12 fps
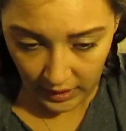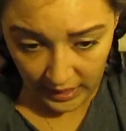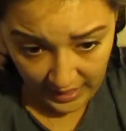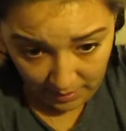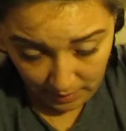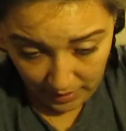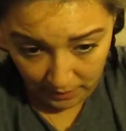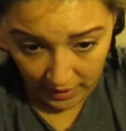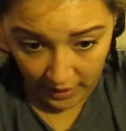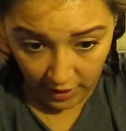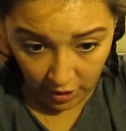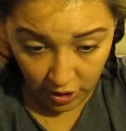And it made my
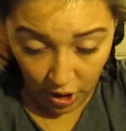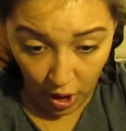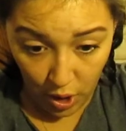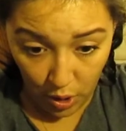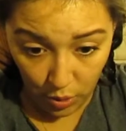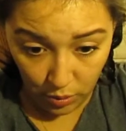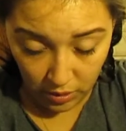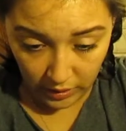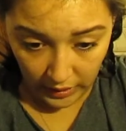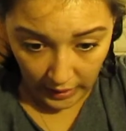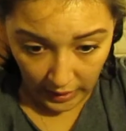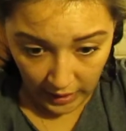hair
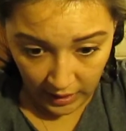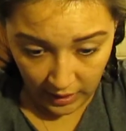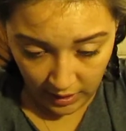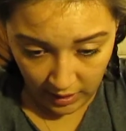totally